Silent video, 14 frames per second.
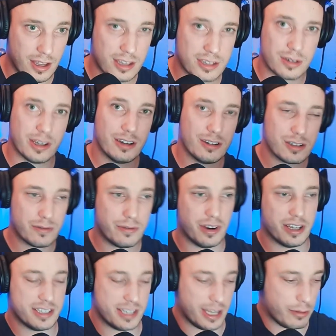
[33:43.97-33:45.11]
So here's a
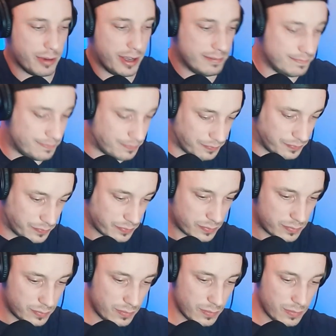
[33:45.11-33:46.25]
funny segue.
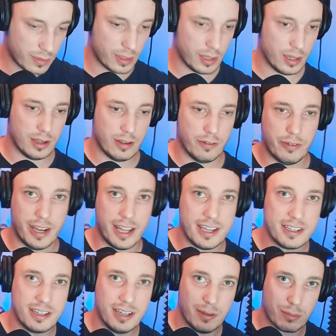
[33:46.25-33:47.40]

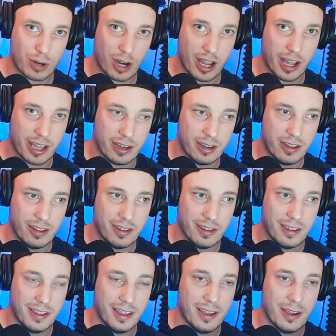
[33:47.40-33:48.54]
Vanessa and Brian.
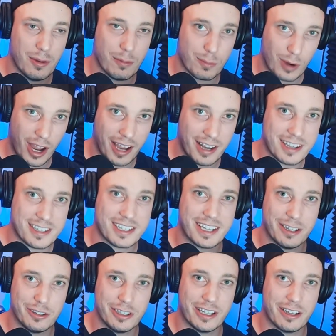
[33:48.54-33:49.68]
Brian is the
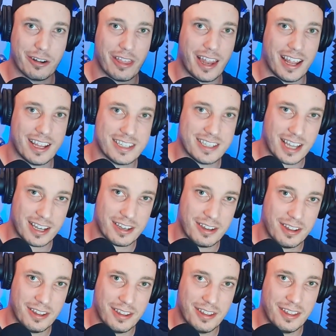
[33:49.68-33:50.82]
guild leader that I sent
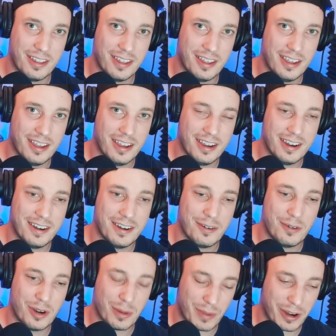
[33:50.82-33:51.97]

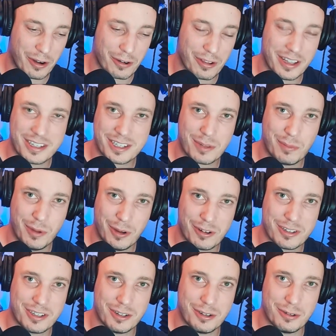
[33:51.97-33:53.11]
one of my earliest
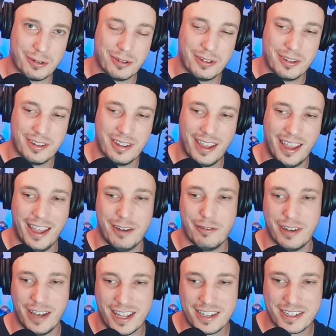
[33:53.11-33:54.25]
computers to, and
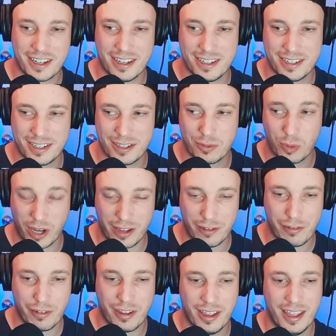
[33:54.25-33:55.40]
Vanessa is his
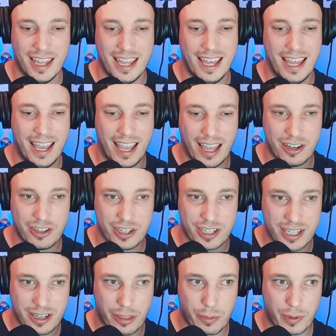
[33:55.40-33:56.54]
wife, and she's
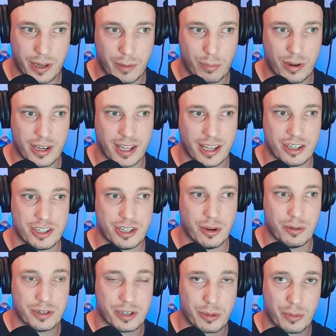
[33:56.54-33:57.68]
into 3D printing, and she
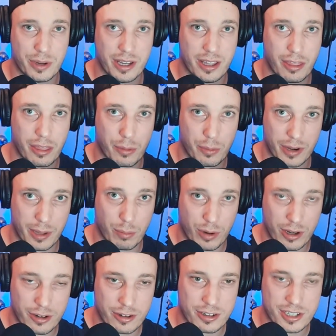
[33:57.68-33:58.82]
owns 3D
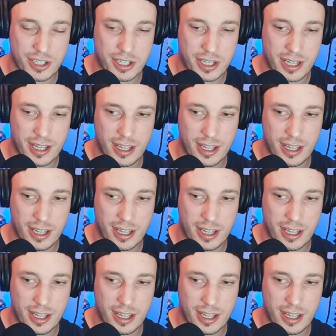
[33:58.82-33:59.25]
printers.